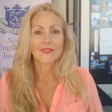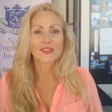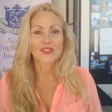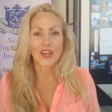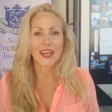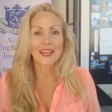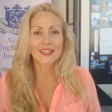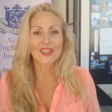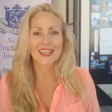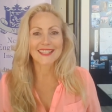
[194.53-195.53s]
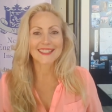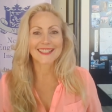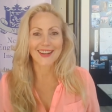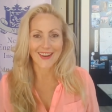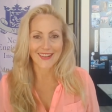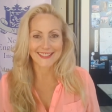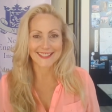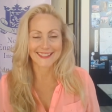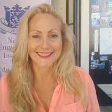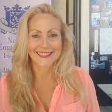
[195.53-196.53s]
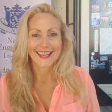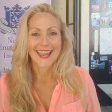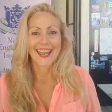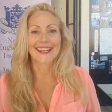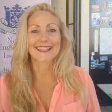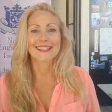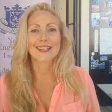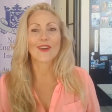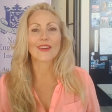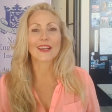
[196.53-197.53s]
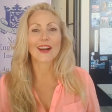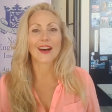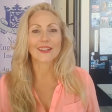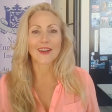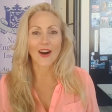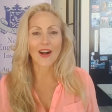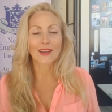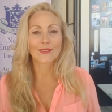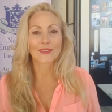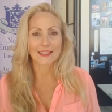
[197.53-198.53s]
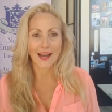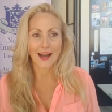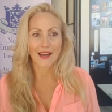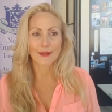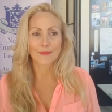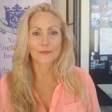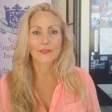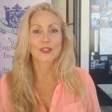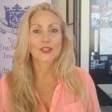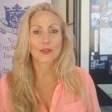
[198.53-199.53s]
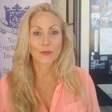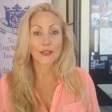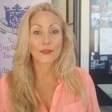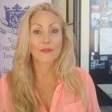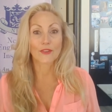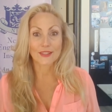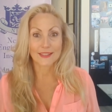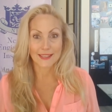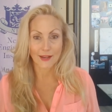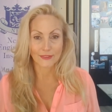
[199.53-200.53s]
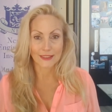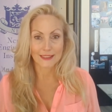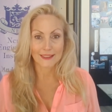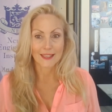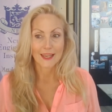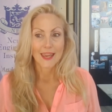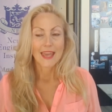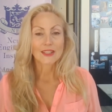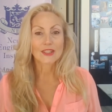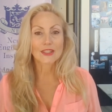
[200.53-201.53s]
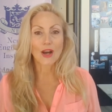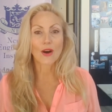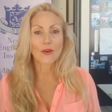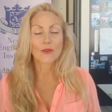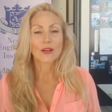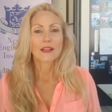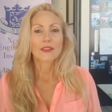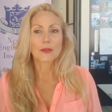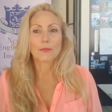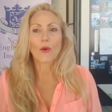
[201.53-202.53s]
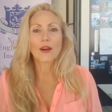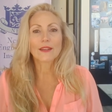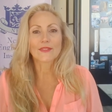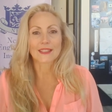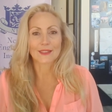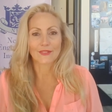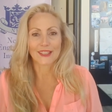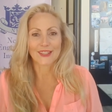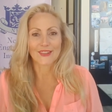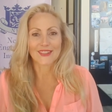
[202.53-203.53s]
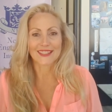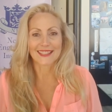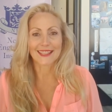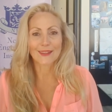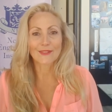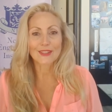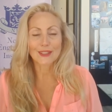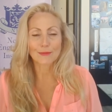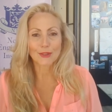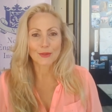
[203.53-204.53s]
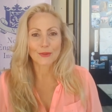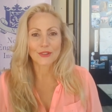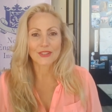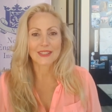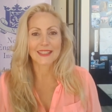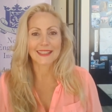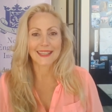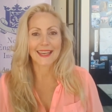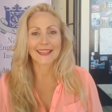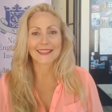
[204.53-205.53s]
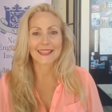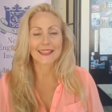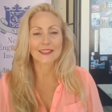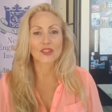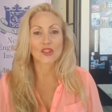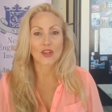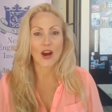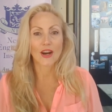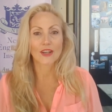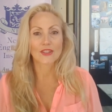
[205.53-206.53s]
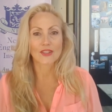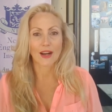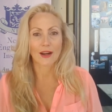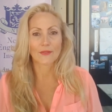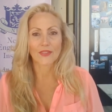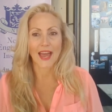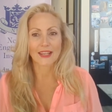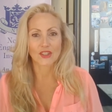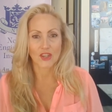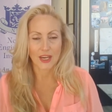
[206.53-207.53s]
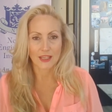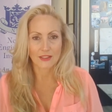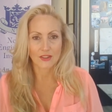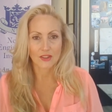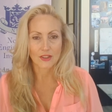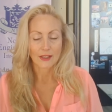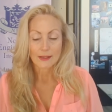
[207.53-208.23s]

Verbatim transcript: Change is constant. And it's going on all of the time, 24/7. So the point of this video is to give you some tools to get in charge of that change.